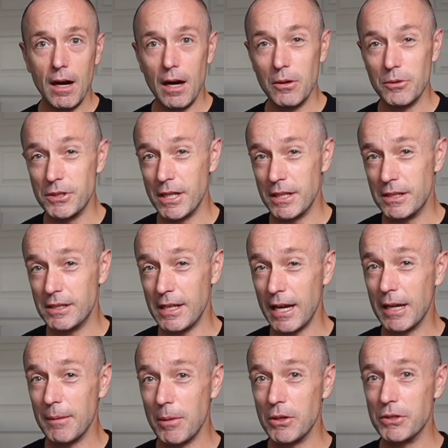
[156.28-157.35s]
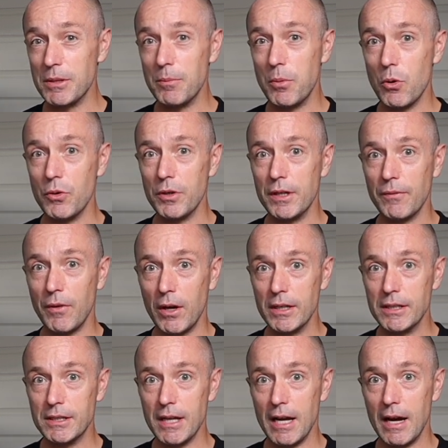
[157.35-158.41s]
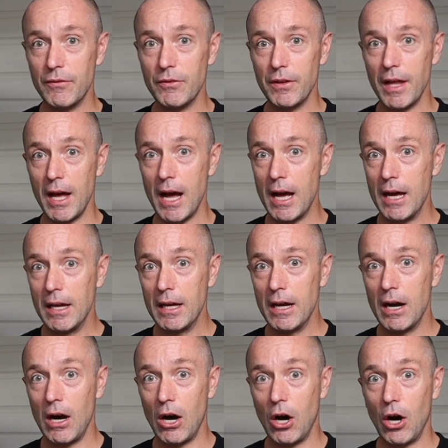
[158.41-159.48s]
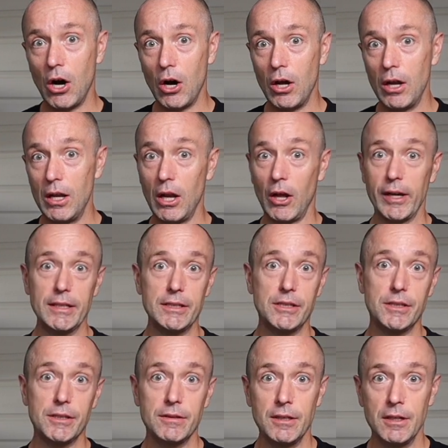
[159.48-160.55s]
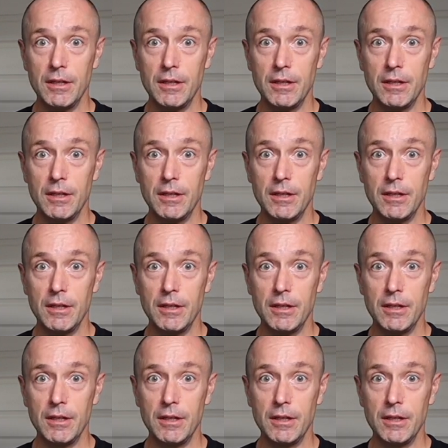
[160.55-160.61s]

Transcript: I would say the second most important device after that are lights.